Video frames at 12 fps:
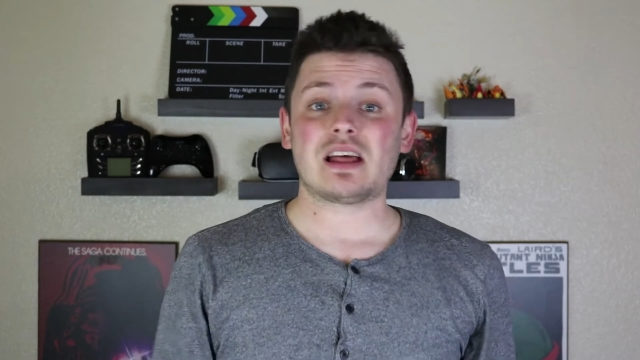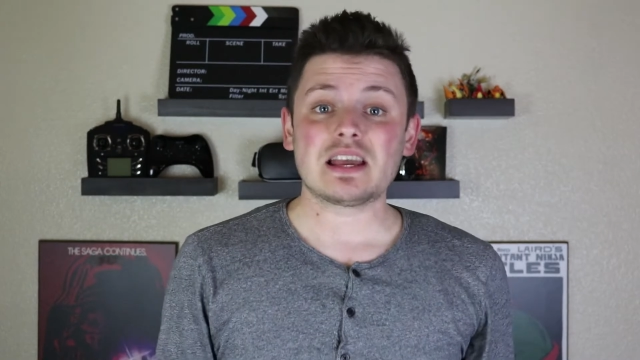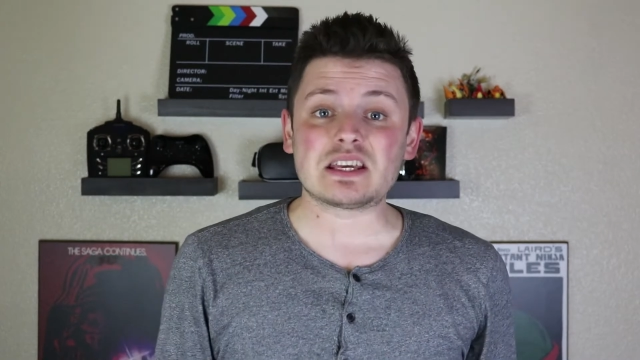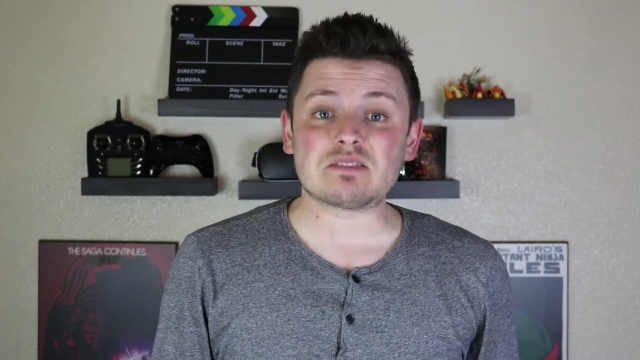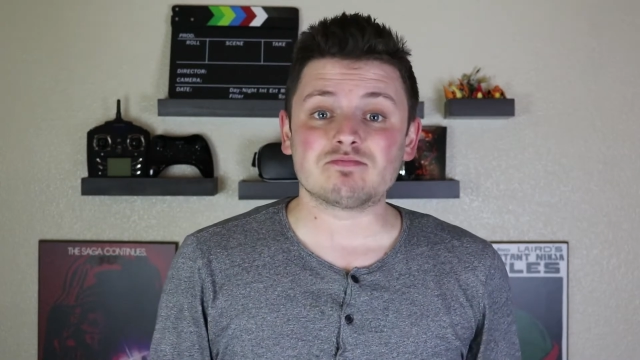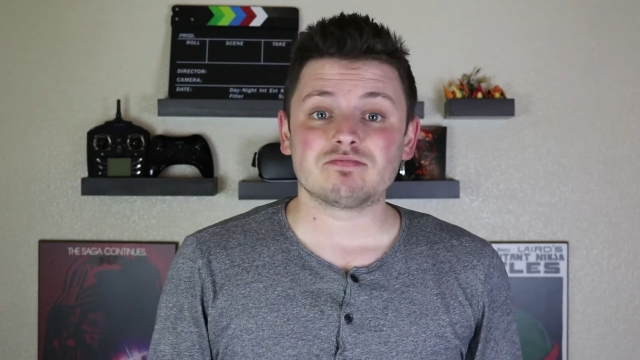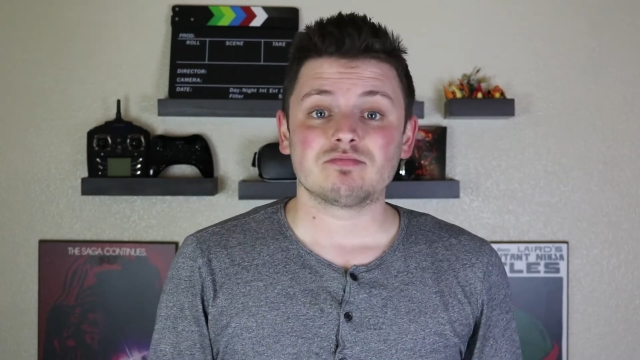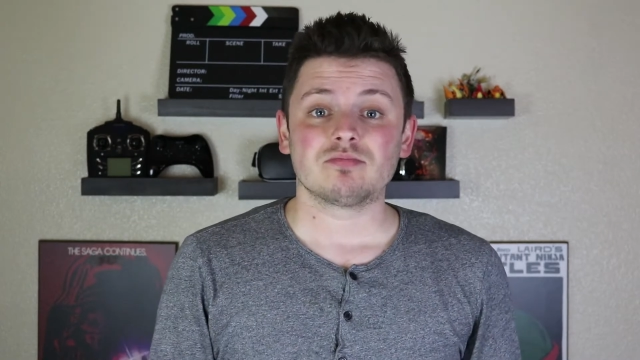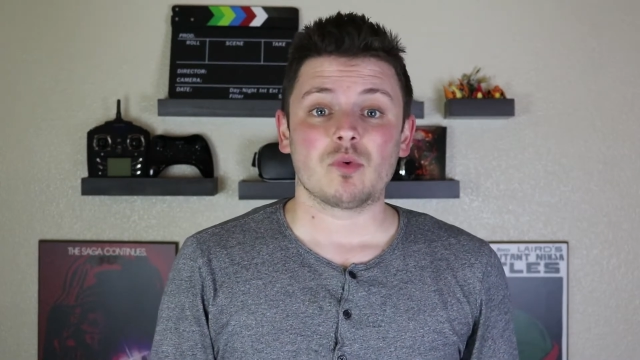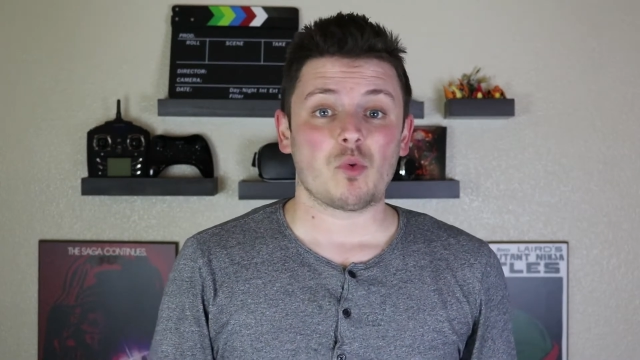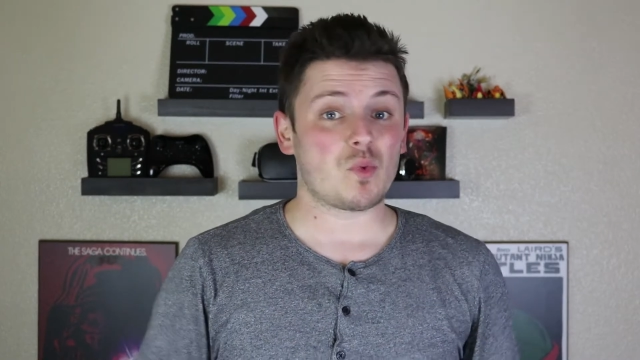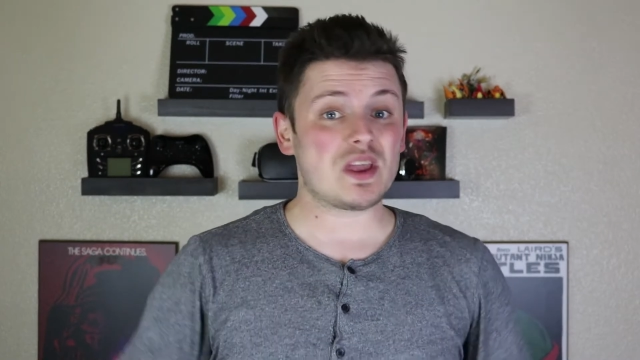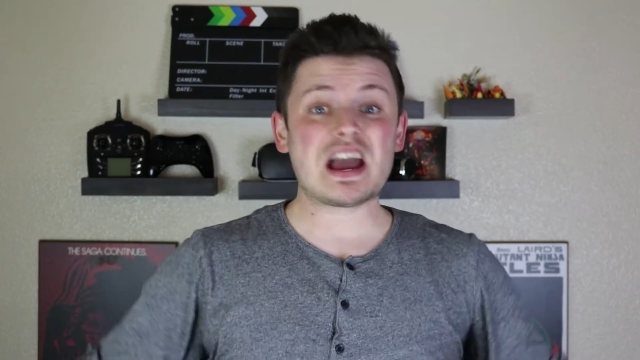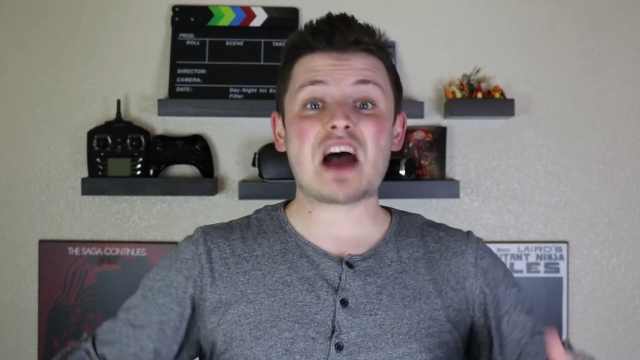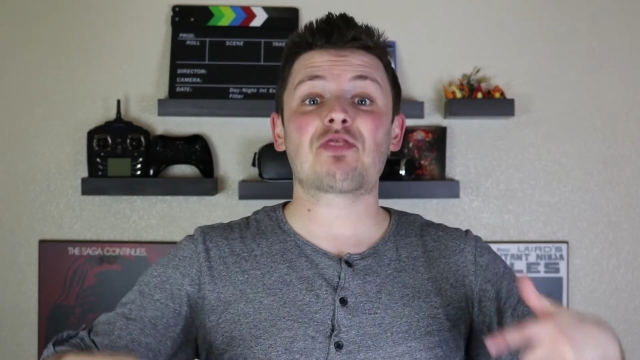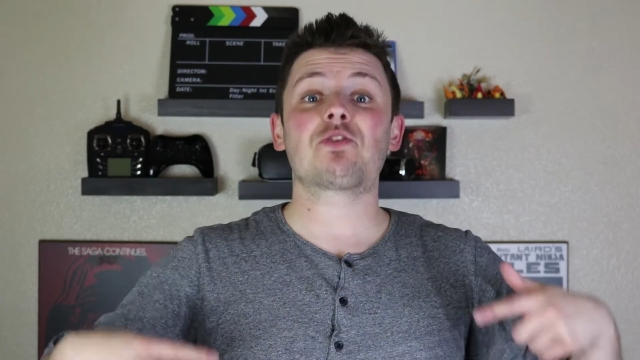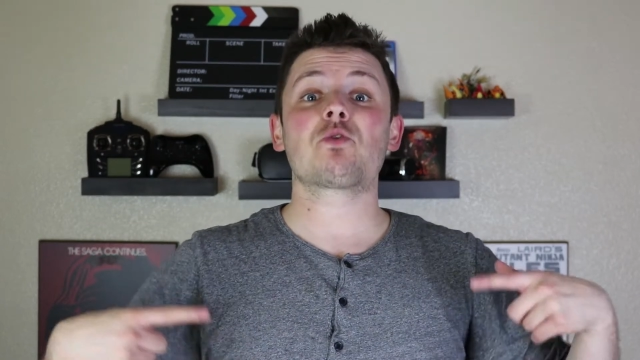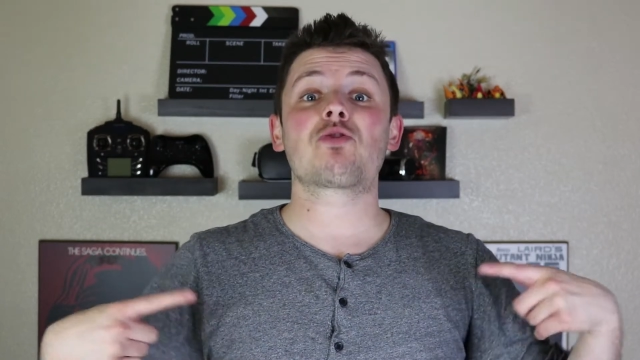like it. We
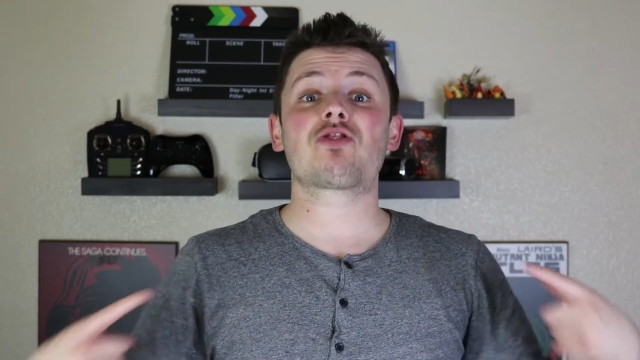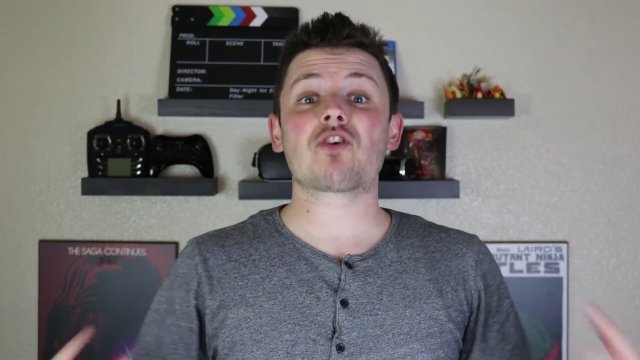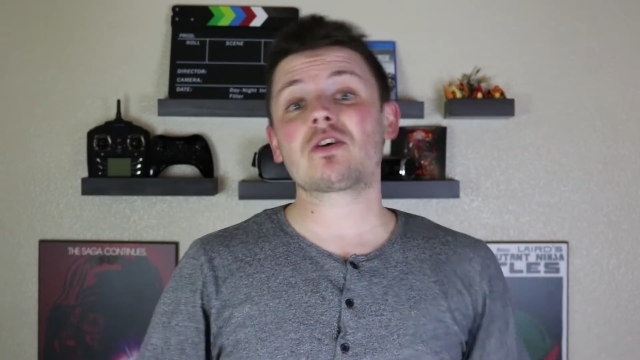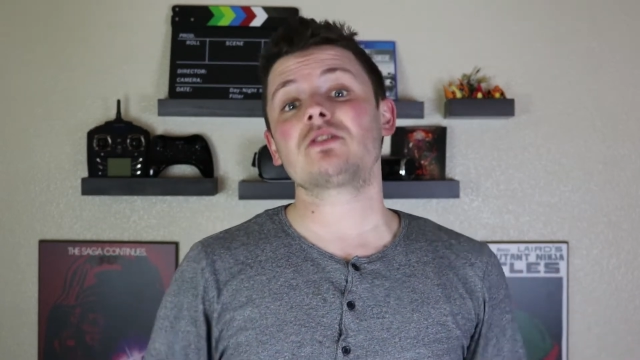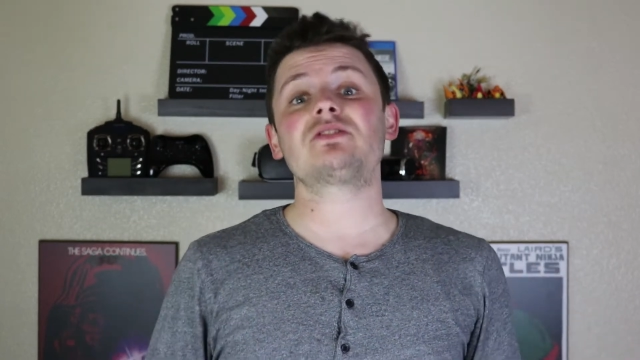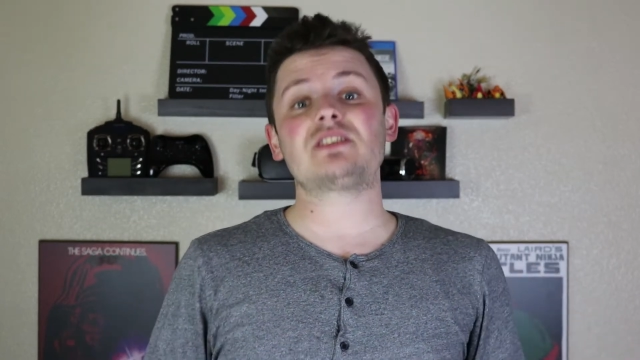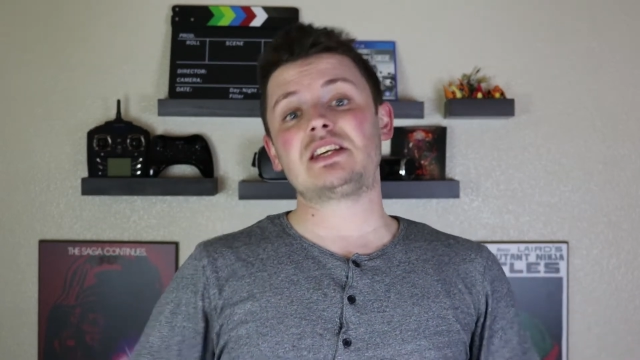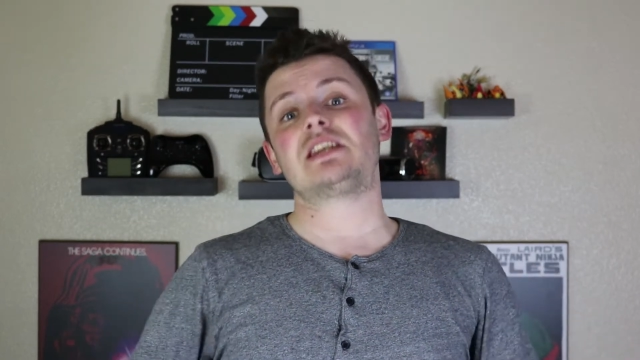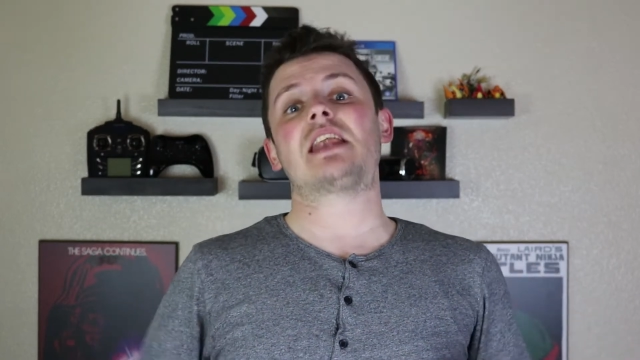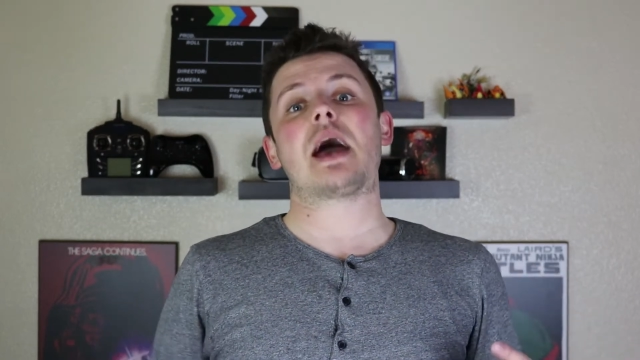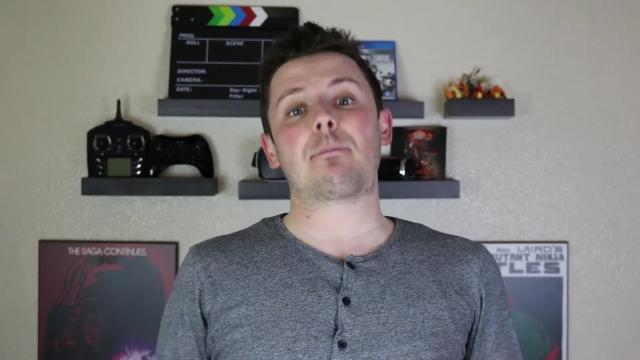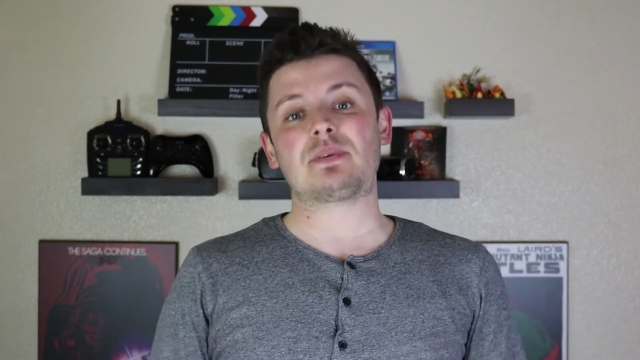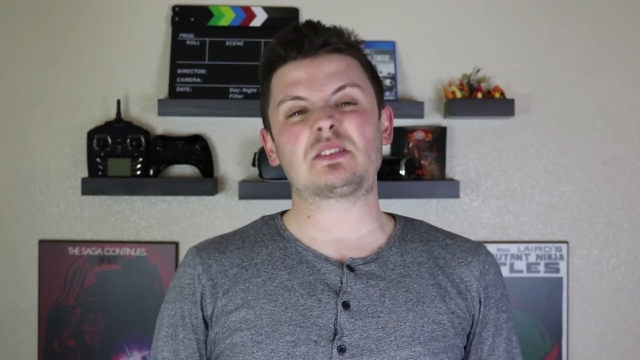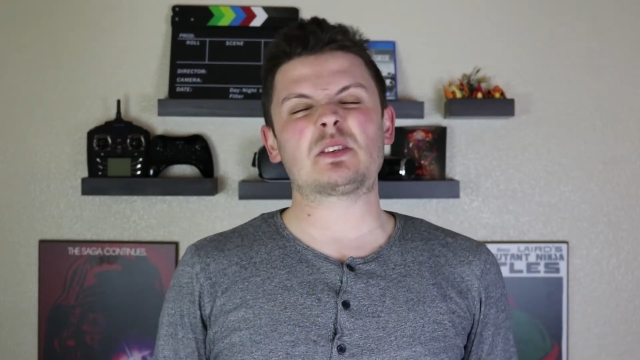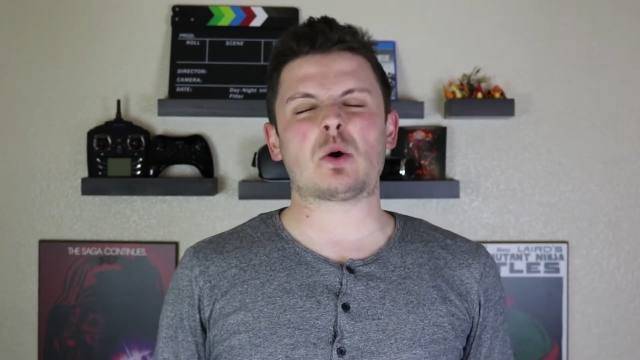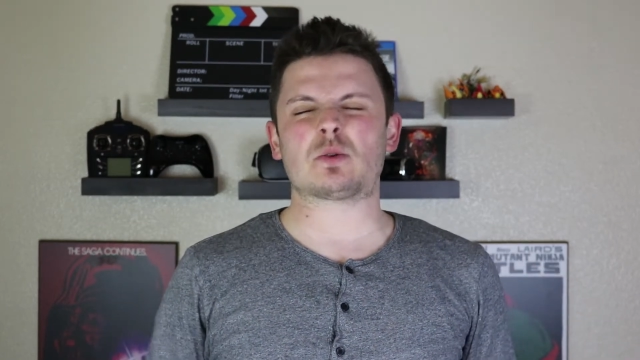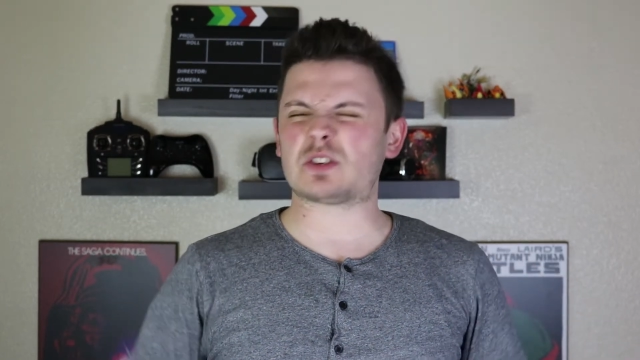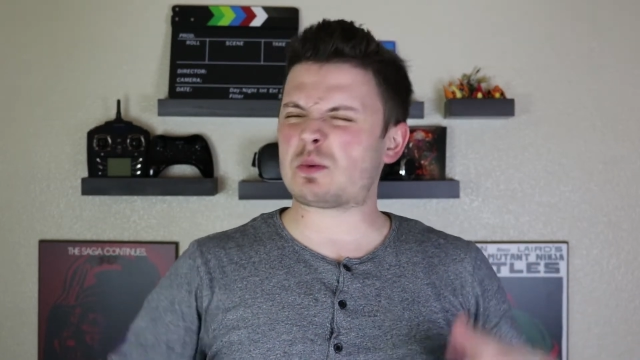got through 13 episodes,